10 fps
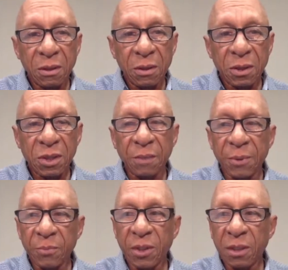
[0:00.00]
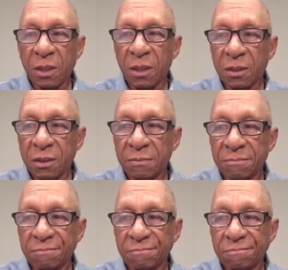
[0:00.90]
simply because
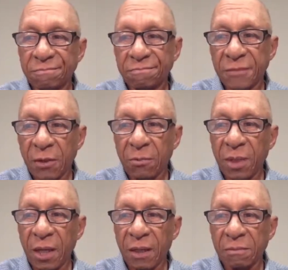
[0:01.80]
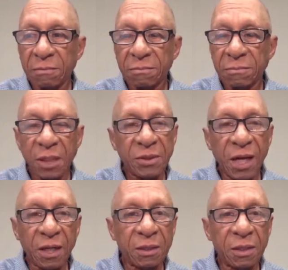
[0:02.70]
they were Black. Their
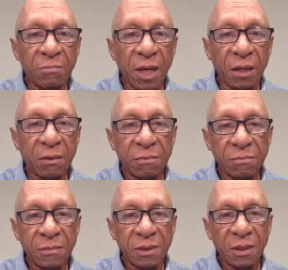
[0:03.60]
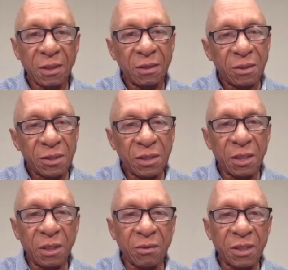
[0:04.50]
talent didn't matter. Their
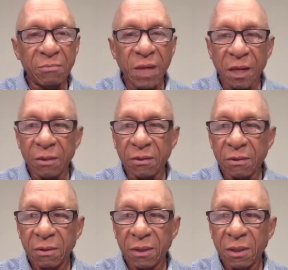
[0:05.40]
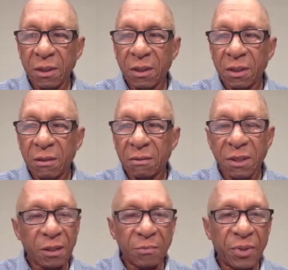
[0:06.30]
skill didn't matter.
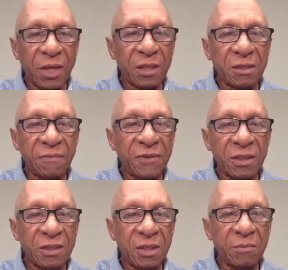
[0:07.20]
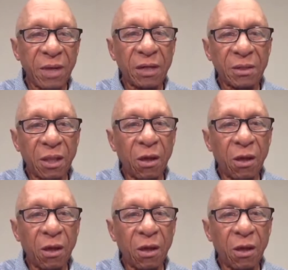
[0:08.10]
Their competitiveness didn't matter. The